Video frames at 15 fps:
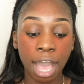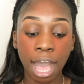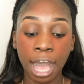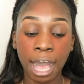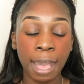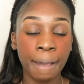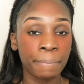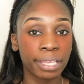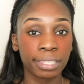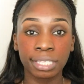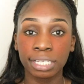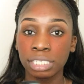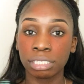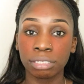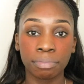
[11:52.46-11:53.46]
um,
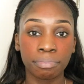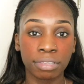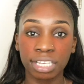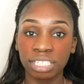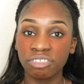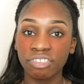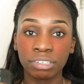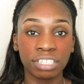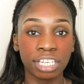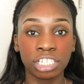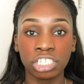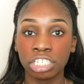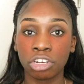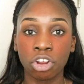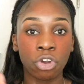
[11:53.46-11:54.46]
this, this
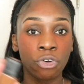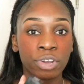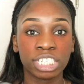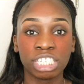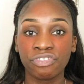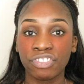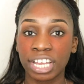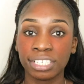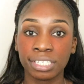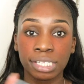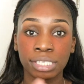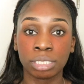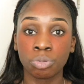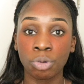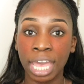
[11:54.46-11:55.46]
foundation always finds
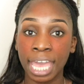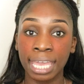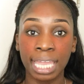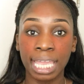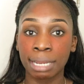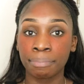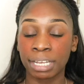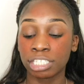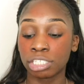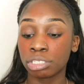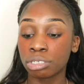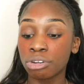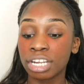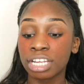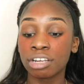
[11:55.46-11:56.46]
its way in my
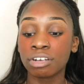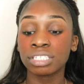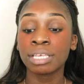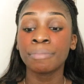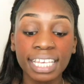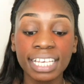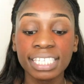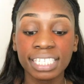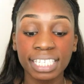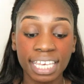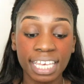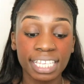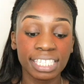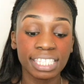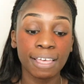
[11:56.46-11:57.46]
tutorials. This
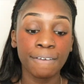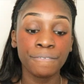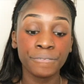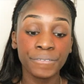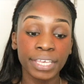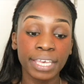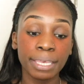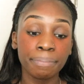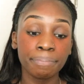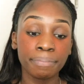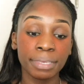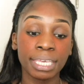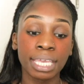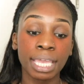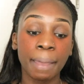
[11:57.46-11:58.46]
is the Fit
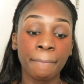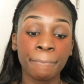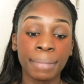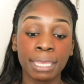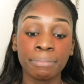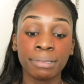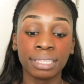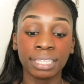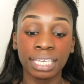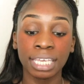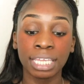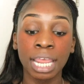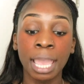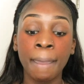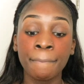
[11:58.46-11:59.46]
Me
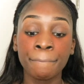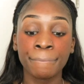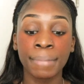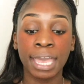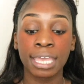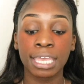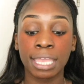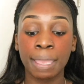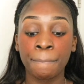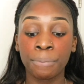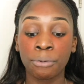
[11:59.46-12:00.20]
Maybelline Matte and